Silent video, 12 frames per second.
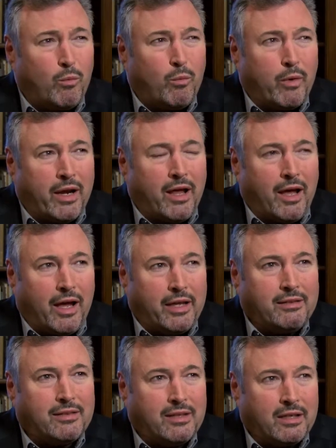When
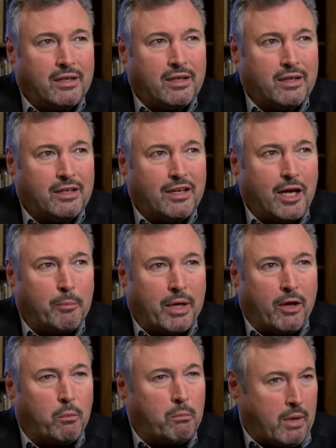I think
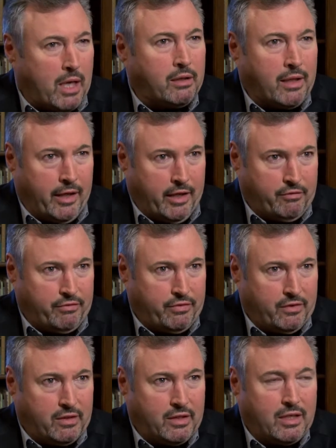about my
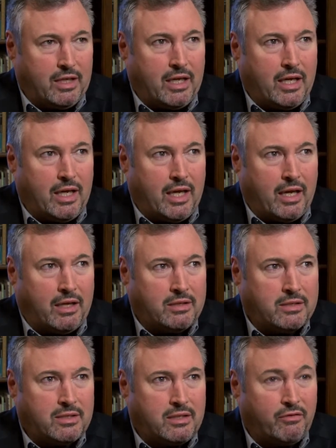life
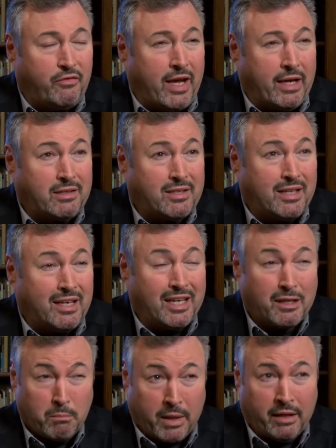and the fact that
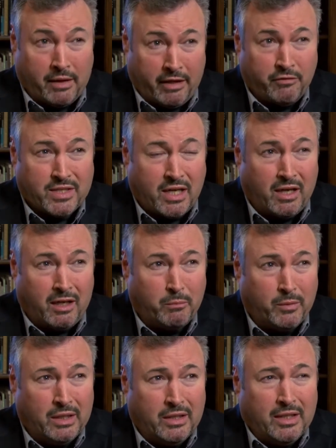in my
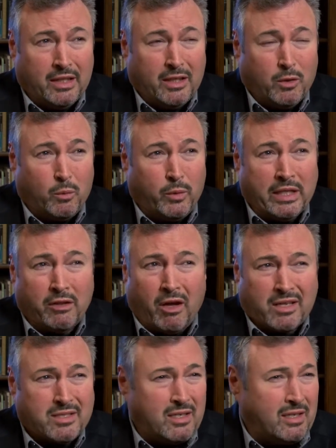lifetime we
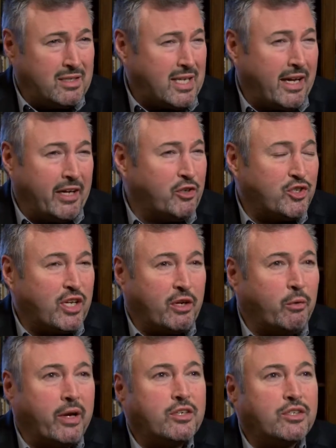lost an entire
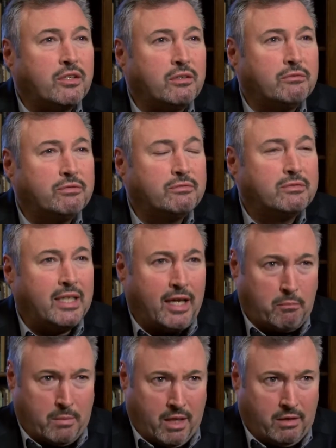generation of
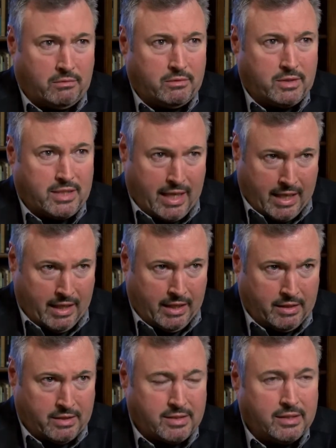gay men to
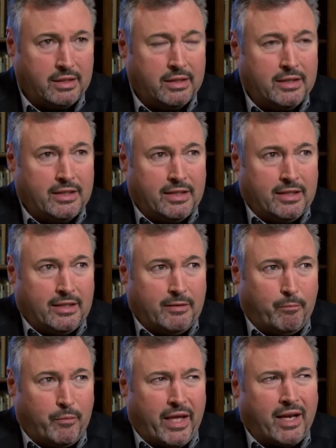AIDS,
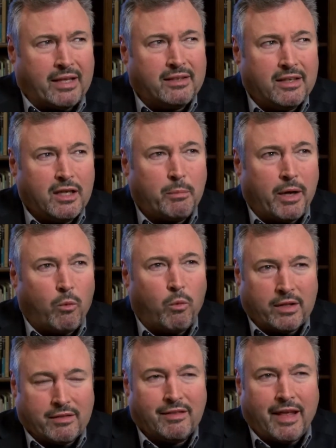and I think about
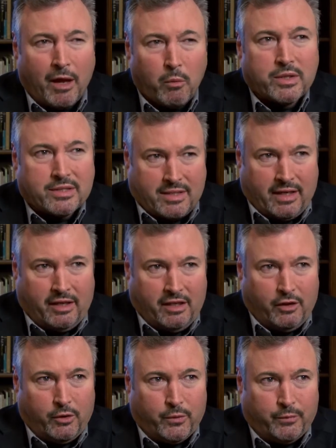what they would say to
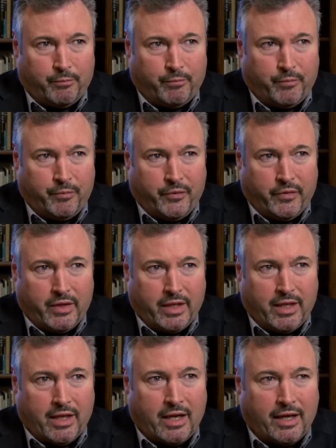you,
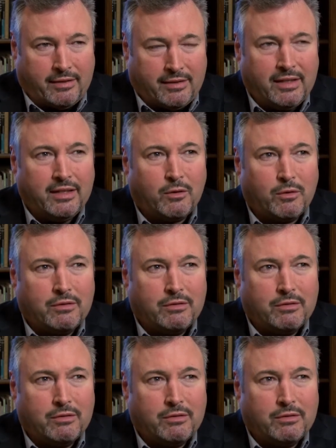and I think,